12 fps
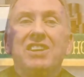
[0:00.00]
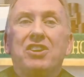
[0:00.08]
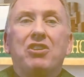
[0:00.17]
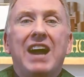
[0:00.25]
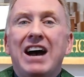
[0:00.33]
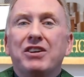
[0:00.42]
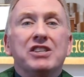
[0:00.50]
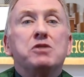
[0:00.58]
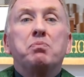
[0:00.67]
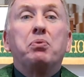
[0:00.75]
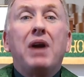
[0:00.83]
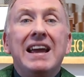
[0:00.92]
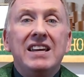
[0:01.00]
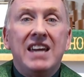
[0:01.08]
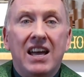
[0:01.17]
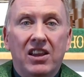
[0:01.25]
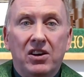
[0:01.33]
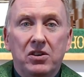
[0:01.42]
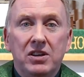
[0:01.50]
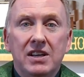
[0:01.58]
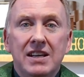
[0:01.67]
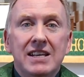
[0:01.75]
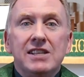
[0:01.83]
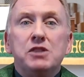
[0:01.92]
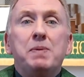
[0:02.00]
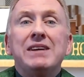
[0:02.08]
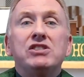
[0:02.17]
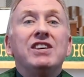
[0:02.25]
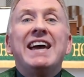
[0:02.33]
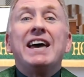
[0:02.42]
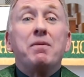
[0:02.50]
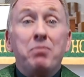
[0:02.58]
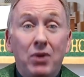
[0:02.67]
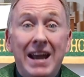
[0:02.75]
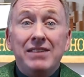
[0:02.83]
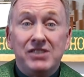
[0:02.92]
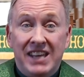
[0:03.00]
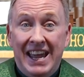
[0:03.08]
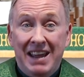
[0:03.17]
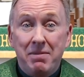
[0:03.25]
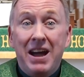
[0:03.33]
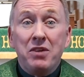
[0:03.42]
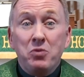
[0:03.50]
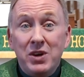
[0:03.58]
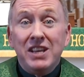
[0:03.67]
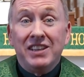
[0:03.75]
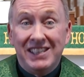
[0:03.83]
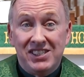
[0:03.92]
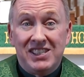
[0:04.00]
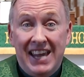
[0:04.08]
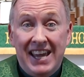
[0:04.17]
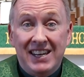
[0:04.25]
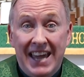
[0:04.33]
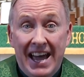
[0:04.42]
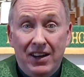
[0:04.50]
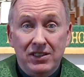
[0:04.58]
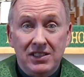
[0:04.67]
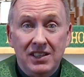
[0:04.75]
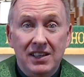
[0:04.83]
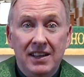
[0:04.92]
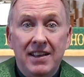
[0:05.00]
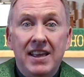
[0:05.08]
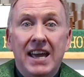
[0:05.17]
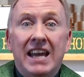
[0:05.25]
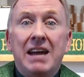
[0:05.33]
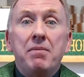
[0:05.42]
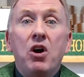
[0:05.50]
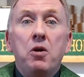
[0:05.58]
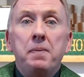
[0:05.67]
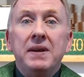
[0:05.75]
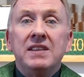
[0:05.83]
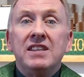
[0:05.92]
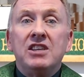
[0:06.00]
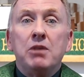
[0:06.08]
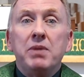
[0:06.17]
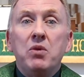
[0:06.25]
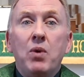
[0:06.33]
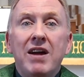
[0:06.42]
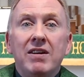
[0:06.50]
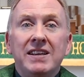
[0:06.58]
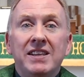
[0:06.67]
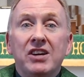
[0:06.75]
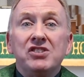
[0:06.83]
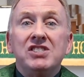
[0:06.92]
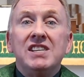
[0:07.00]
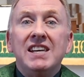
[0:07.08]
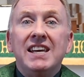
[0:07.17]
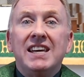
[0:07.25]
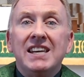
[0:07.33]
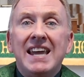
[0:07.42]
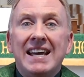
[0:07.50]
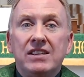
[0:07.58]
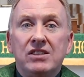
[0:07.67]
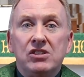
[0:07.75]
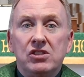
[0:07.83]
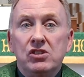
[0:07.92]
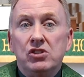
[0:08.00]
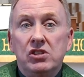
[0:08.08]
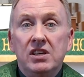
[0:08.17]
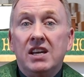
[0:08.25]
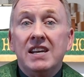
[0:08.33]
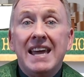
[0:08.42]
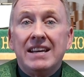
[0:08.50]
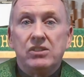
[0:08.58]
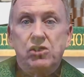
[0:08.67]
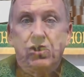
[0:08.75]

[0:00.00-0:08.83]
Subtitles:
in a crowd. It's bright yellow. Especially at a Braves game, I really stand out. And I'm hoping that they'll be wearing their City Connect